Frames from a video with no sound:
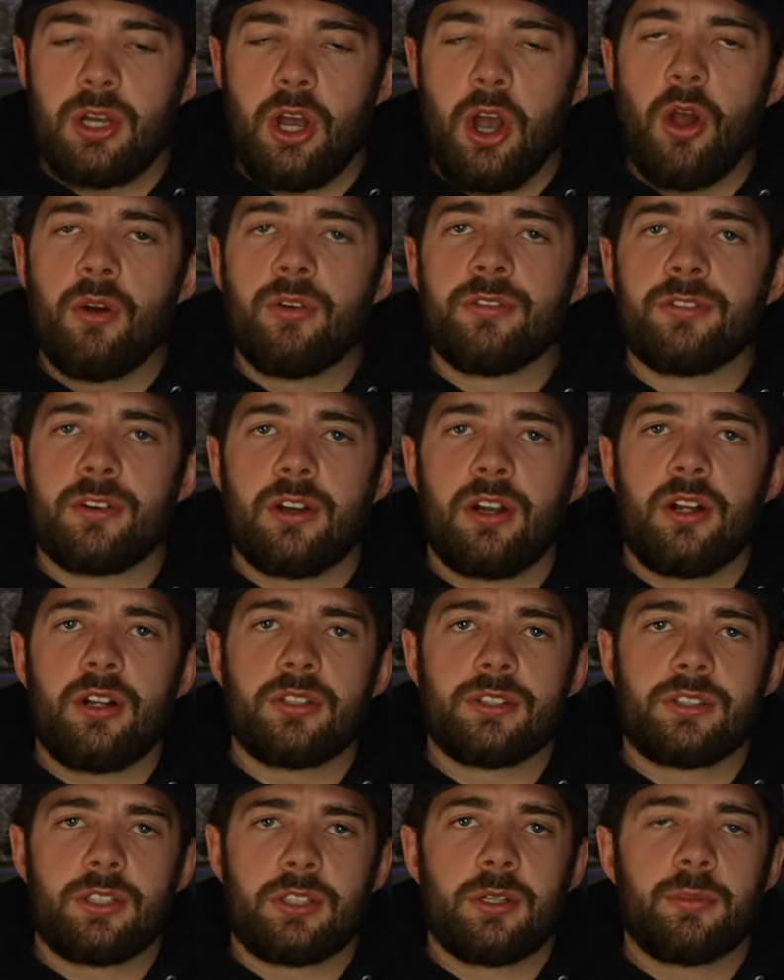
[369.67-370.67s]

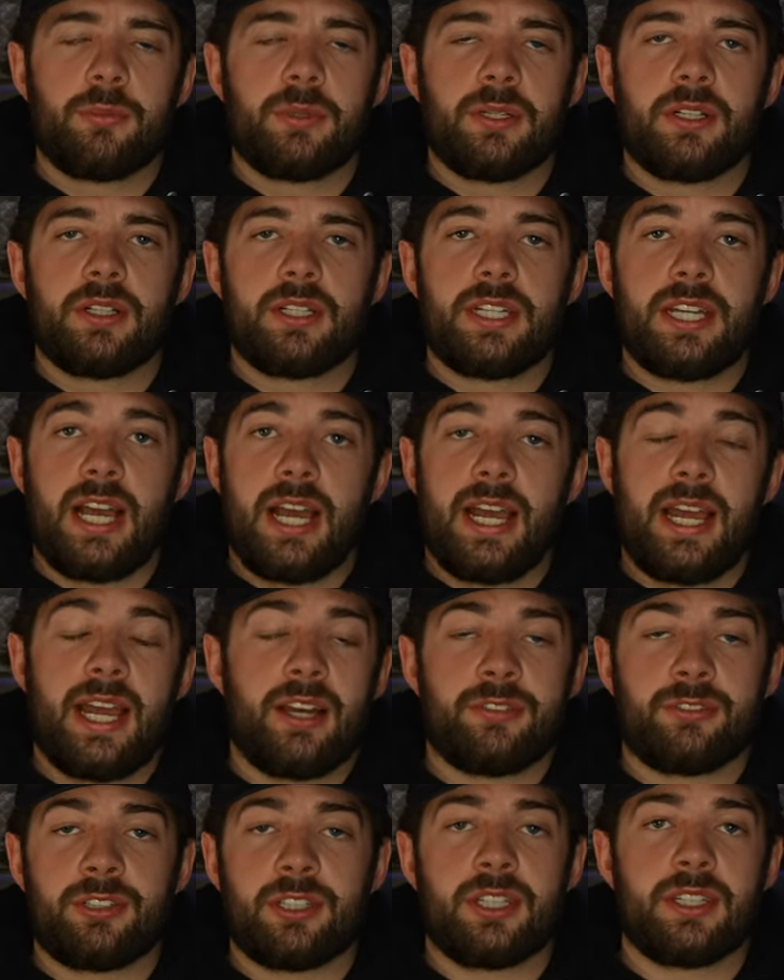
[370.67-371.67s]
overall durability, I
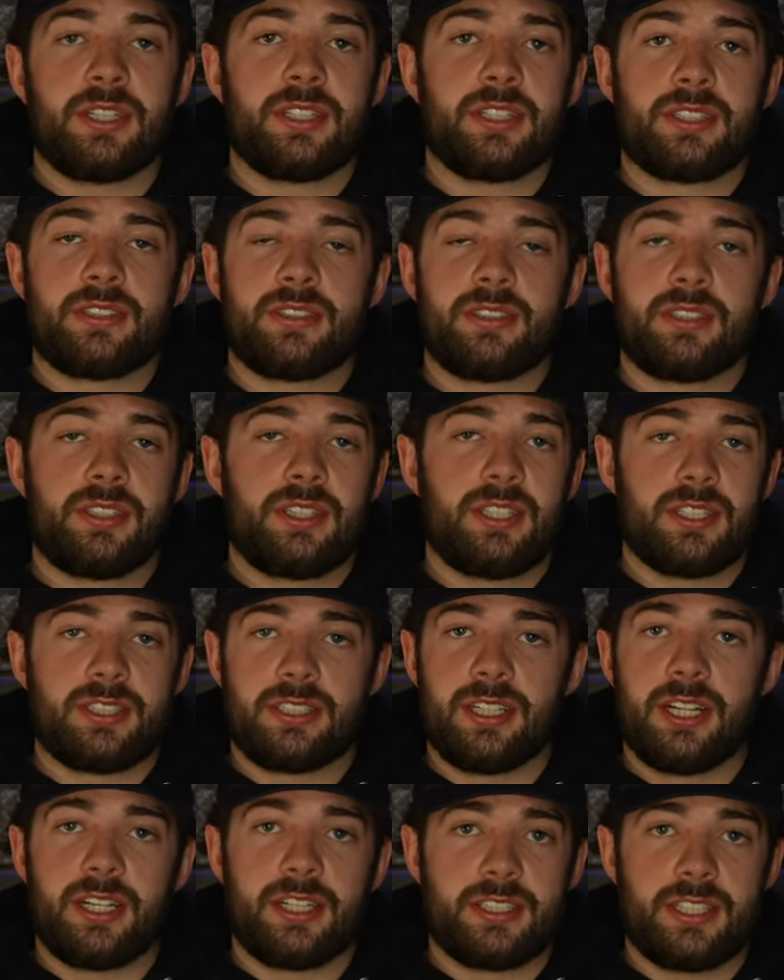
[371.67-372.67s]
have to give this this
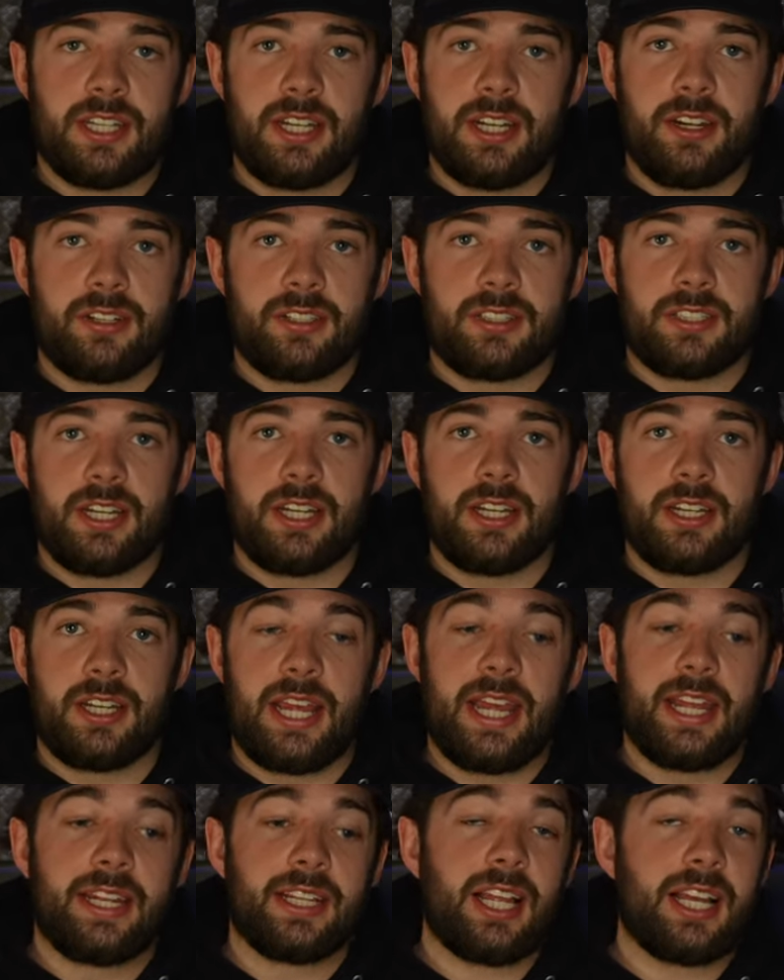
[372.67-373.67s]
sled a ten out of ten.
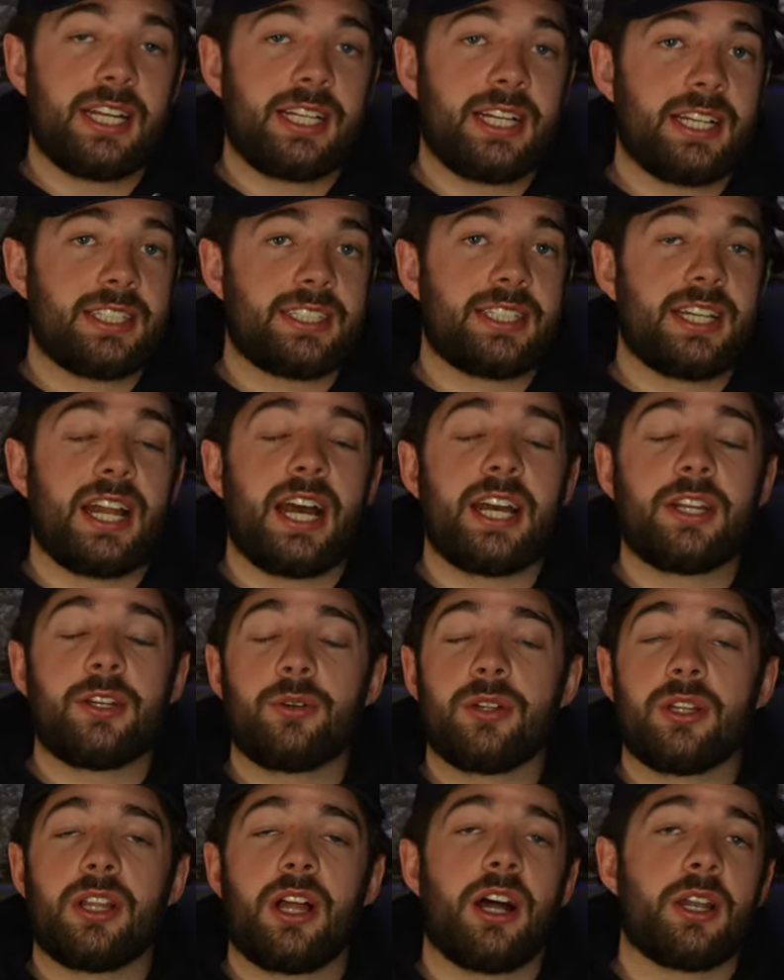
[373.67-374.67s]
And like I said, I
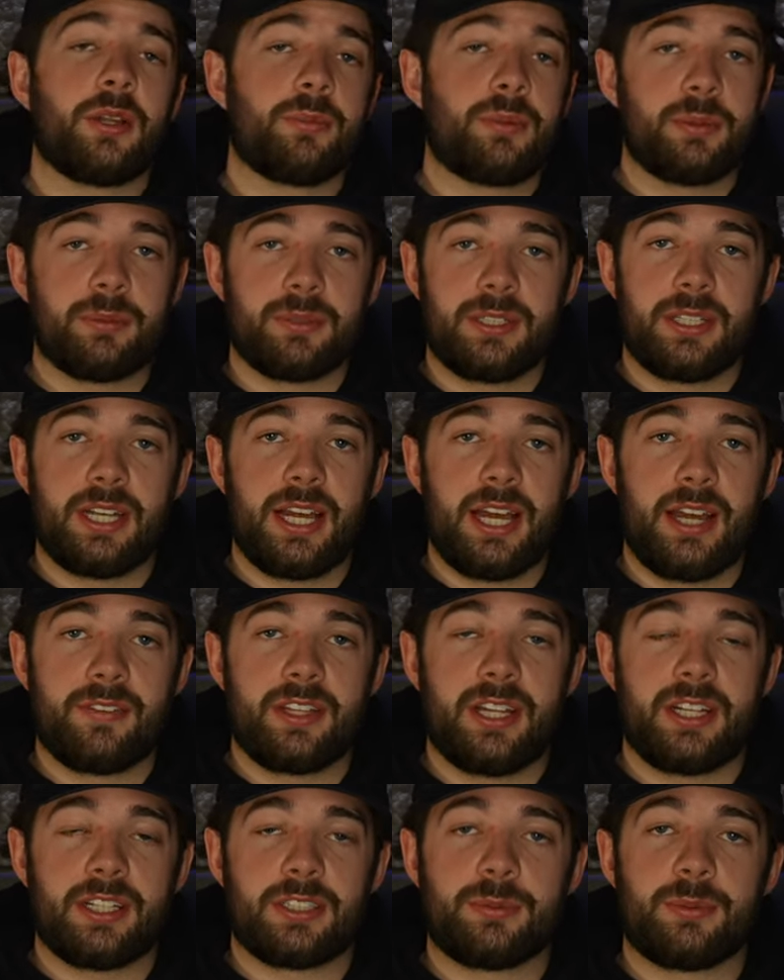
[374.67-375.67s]
know a lot of people didn't have
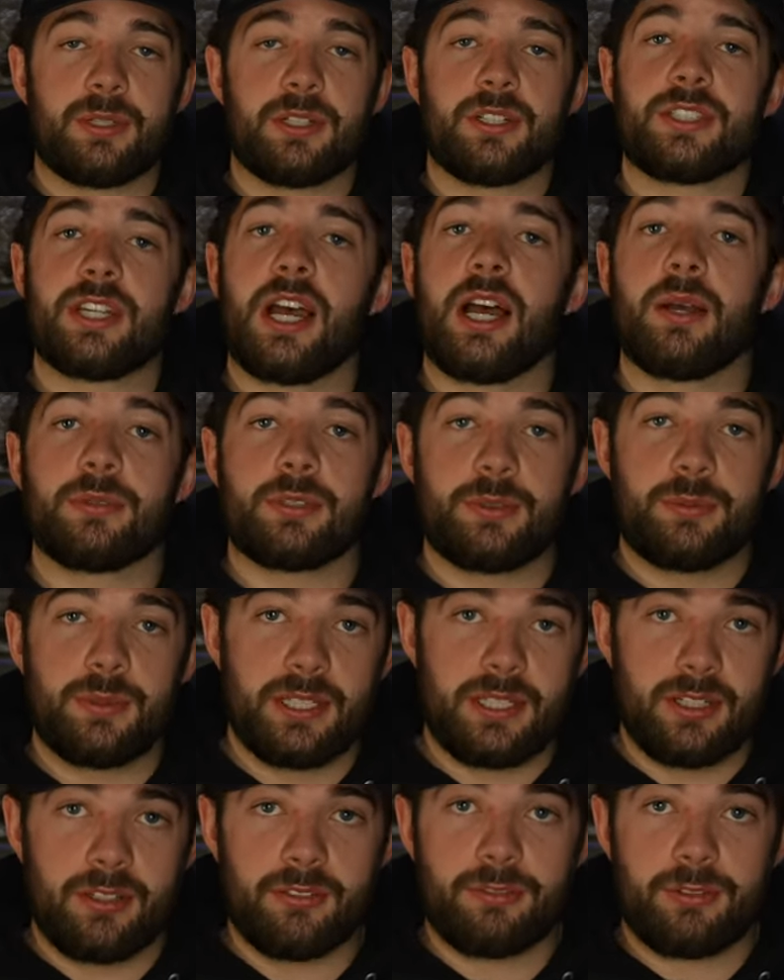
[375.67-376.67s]
that experience. I'm
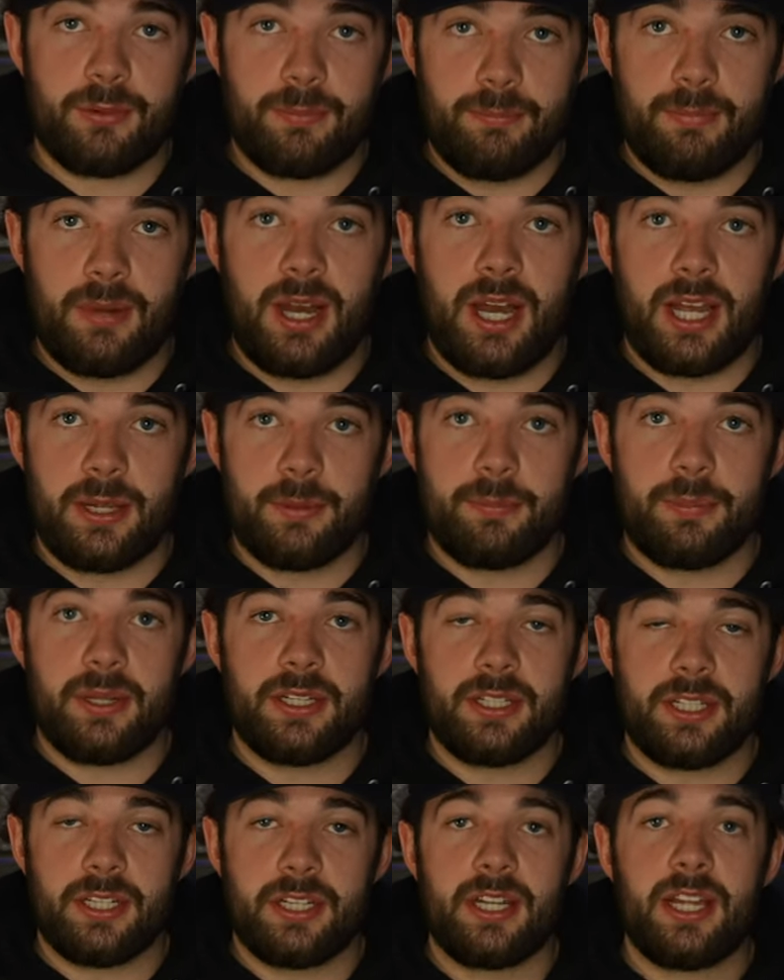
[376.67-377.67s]
speaking from my
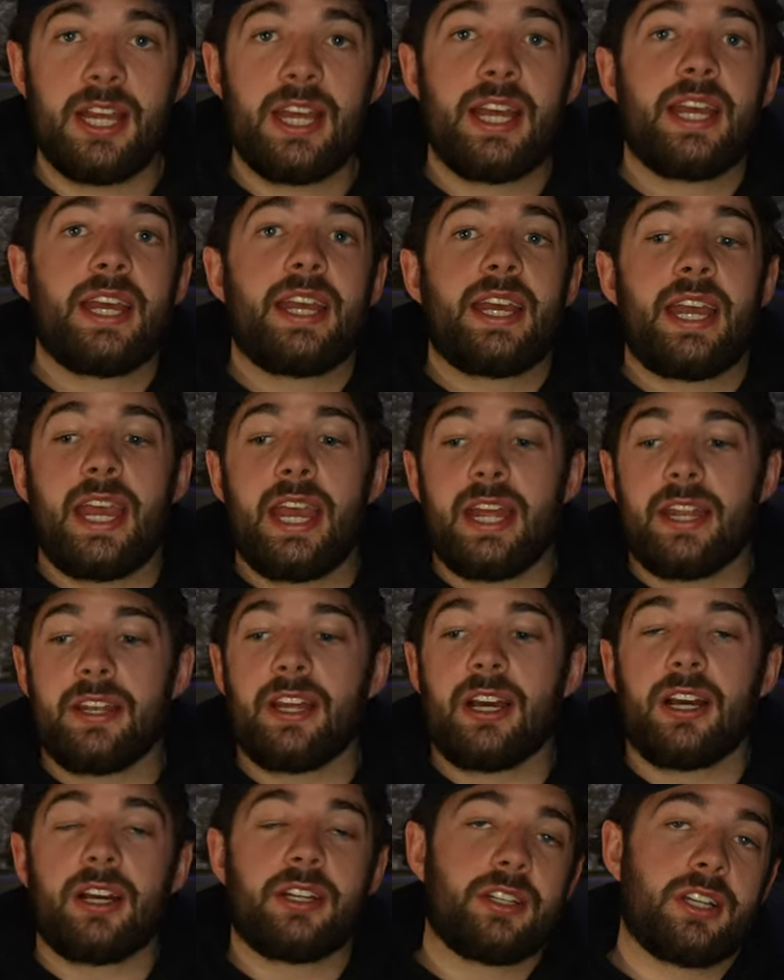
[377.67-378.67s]
opinion and
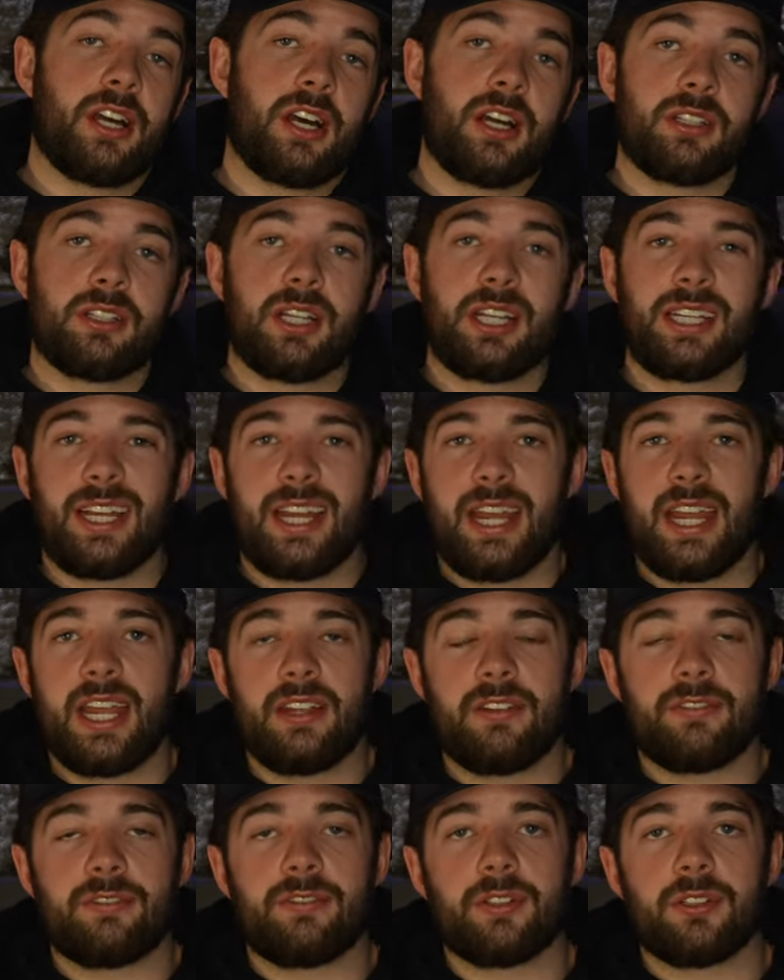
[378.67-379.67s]
uh, not like a
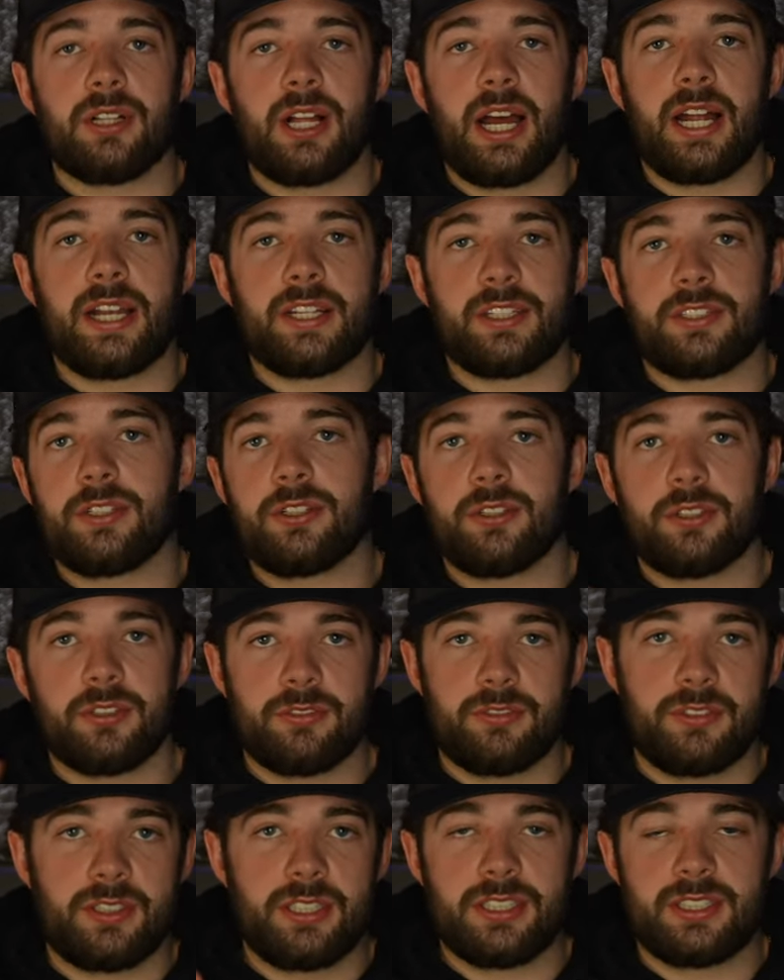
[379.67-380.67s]
hateful attitude
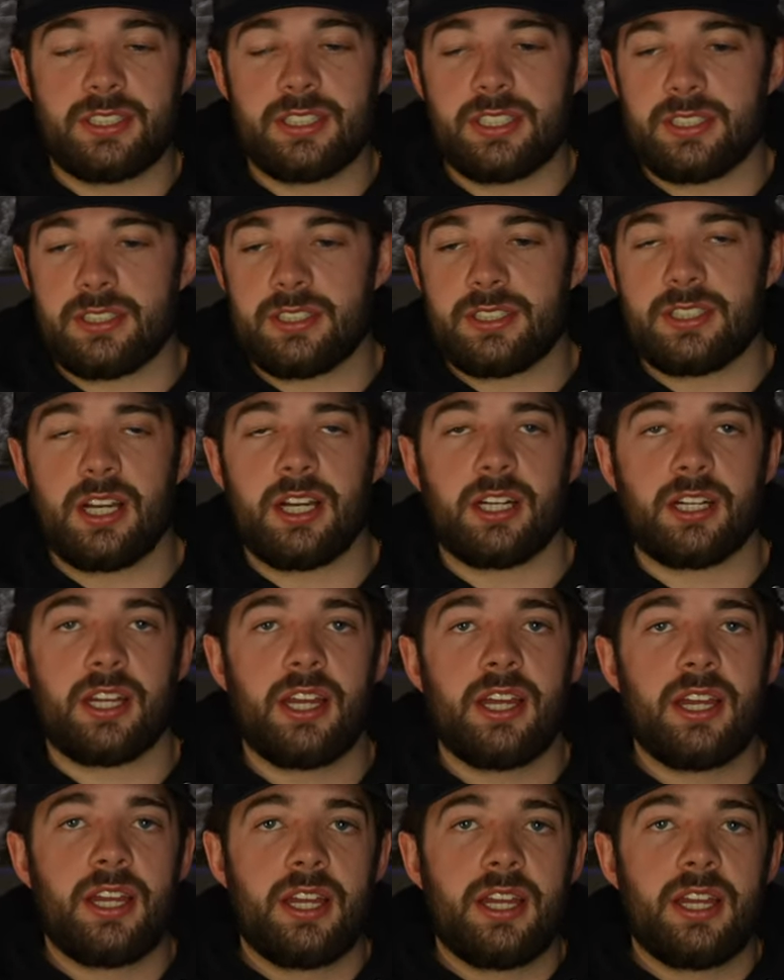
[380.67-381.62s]
of these things suck.